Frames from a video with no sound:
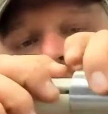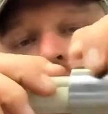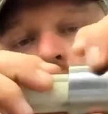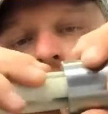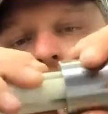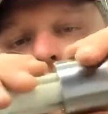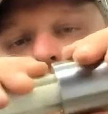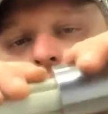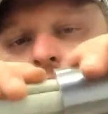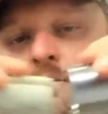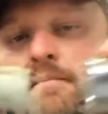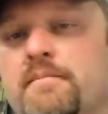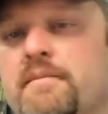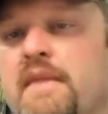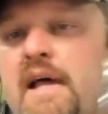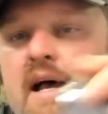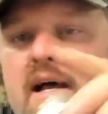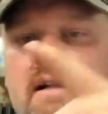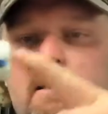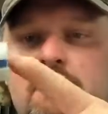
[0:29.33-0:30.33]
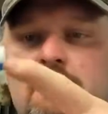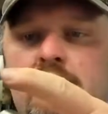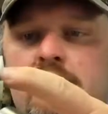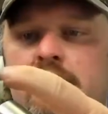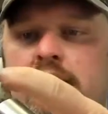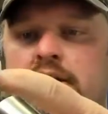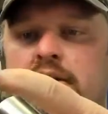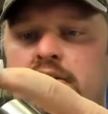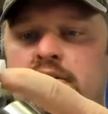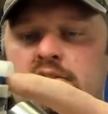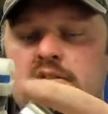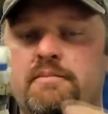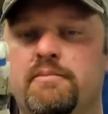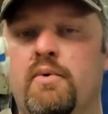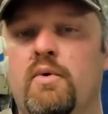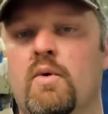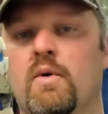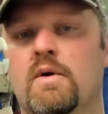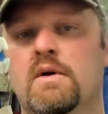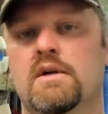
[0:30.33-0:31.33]
um, that inner
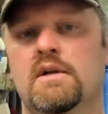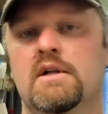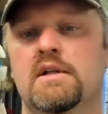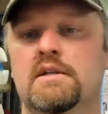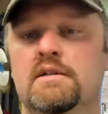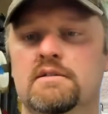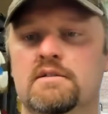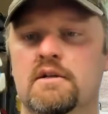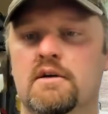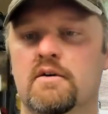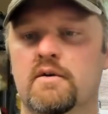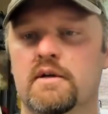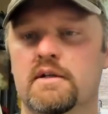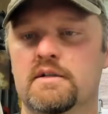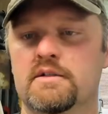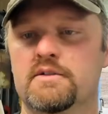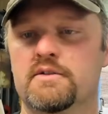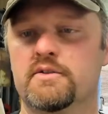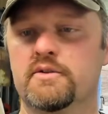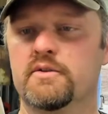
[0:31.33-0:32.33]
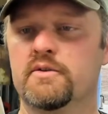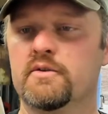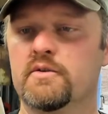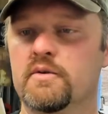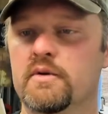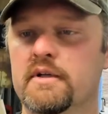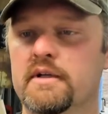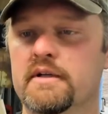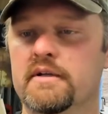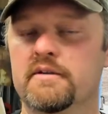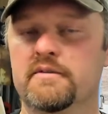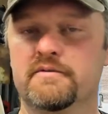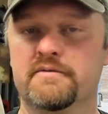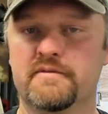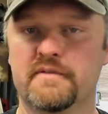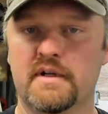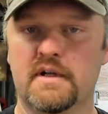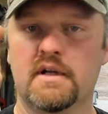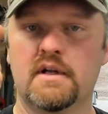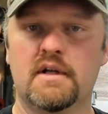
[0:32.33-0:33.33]
support is going to
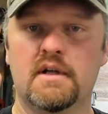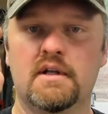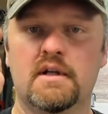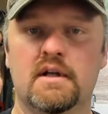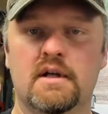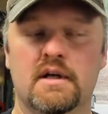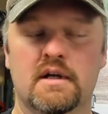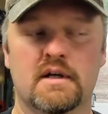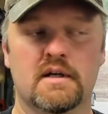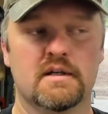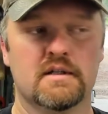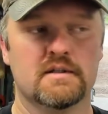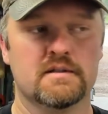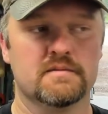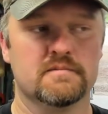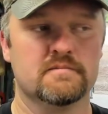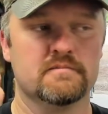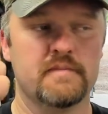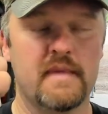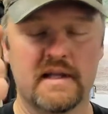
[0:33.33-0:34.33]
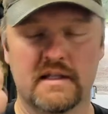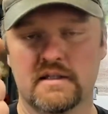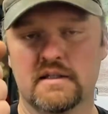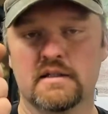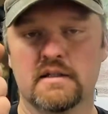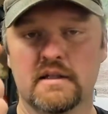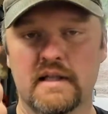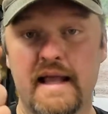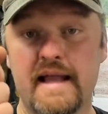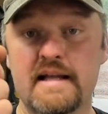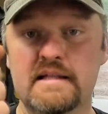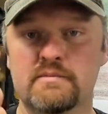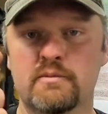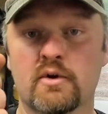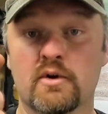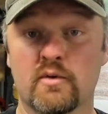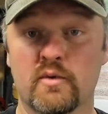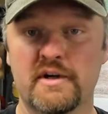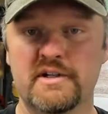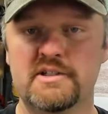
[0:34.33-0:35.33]
give uh, make the legs
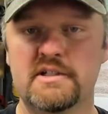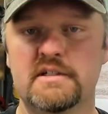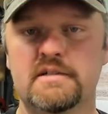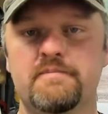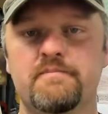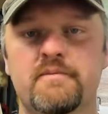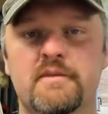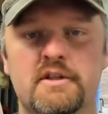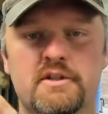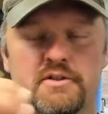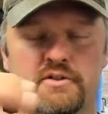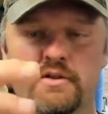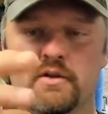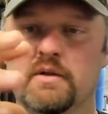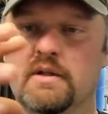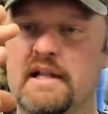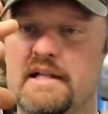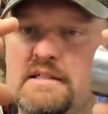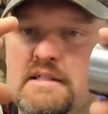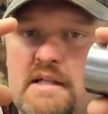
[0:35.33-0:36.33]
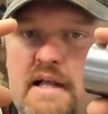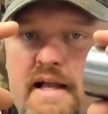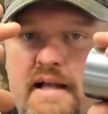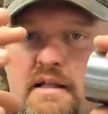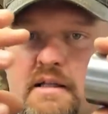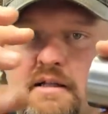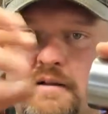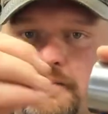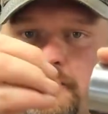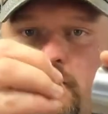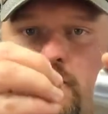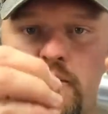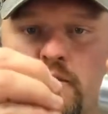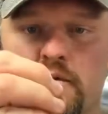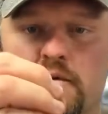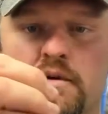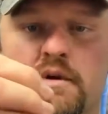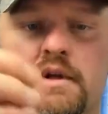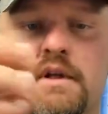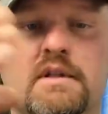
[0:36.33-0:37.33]
more rigid, so less likely
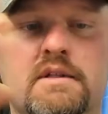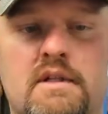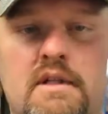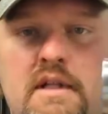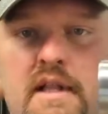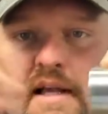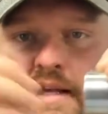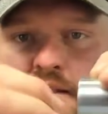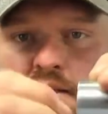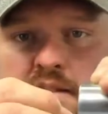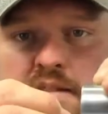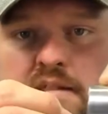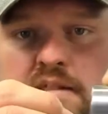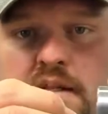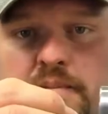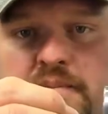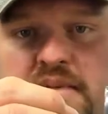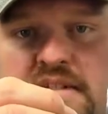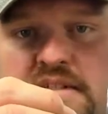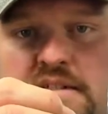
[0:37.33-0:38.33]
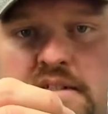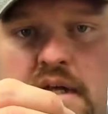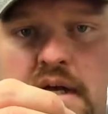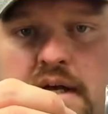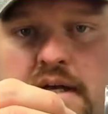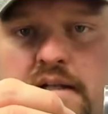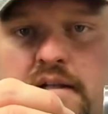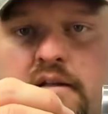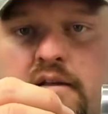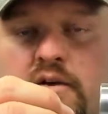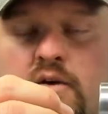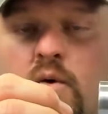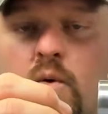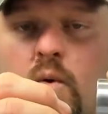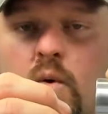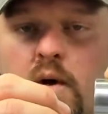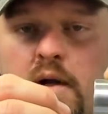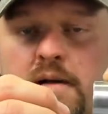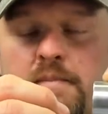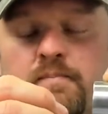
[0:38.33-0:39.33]
for the legs to slip inside the
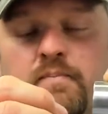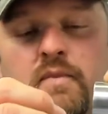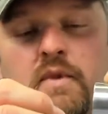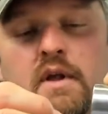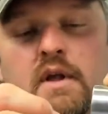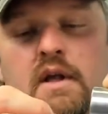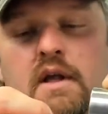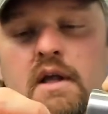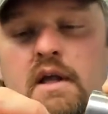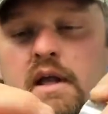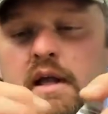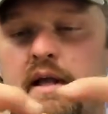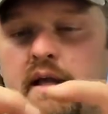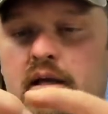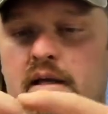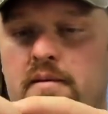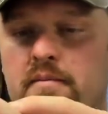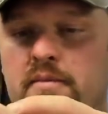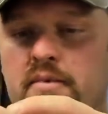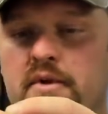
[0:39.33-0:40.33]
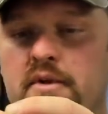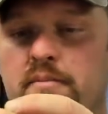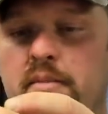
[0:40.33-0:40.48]
coin and could